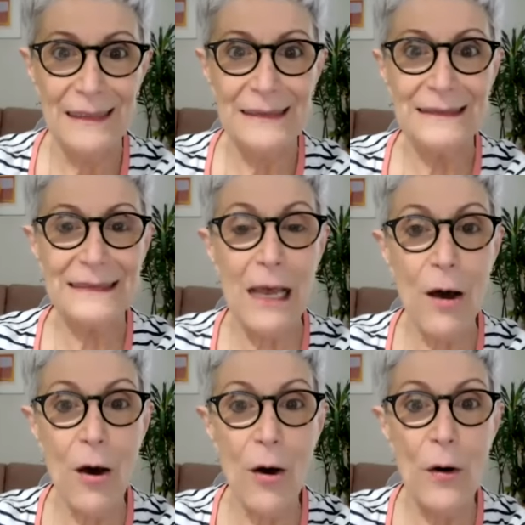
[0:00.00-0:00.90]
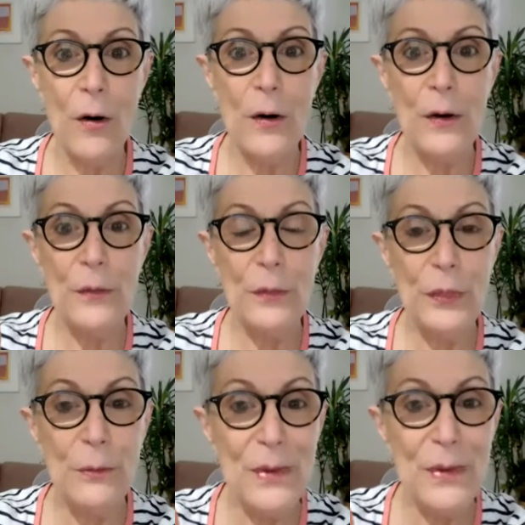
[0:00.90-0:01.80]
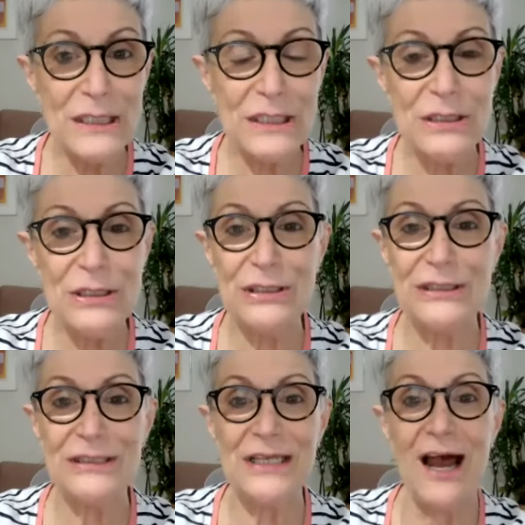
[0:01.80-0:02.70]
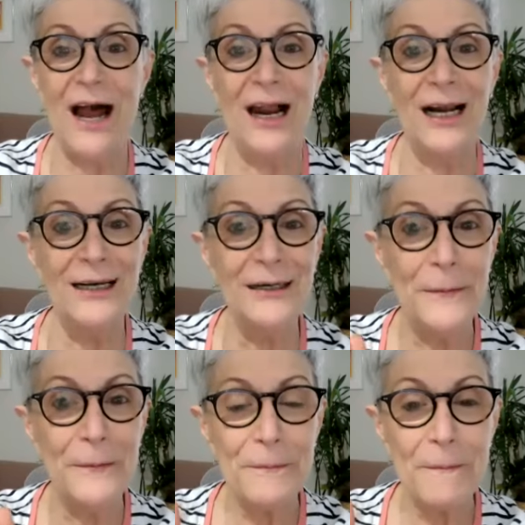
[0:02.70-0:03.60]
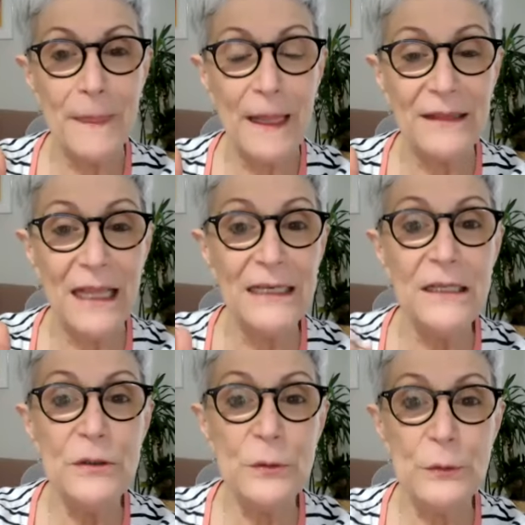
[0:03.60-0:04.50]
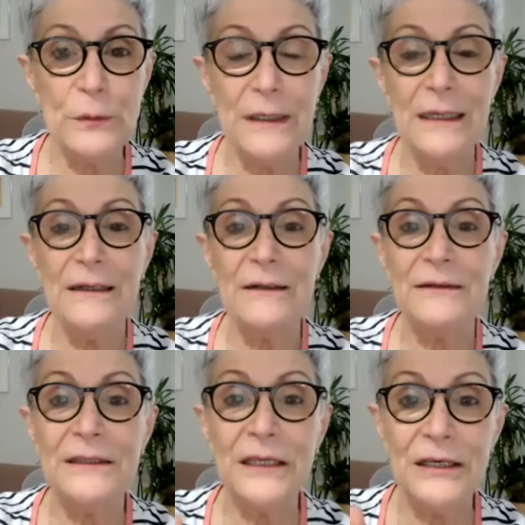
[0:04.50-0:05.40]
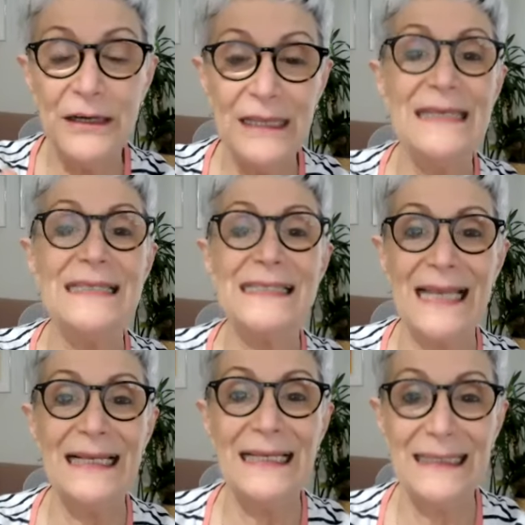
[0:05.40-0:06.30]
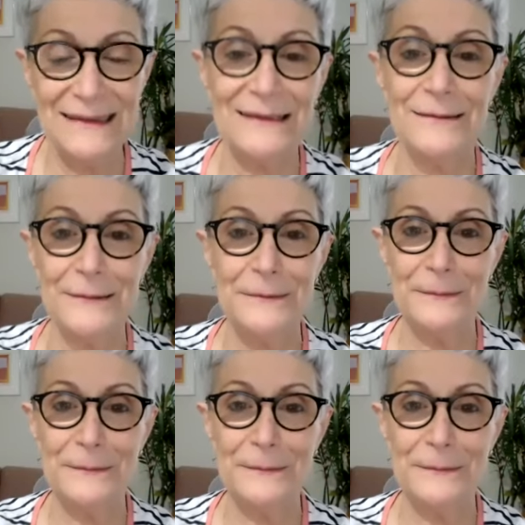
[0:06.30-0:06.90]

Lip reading: So the messengers are telling you there is a lesson.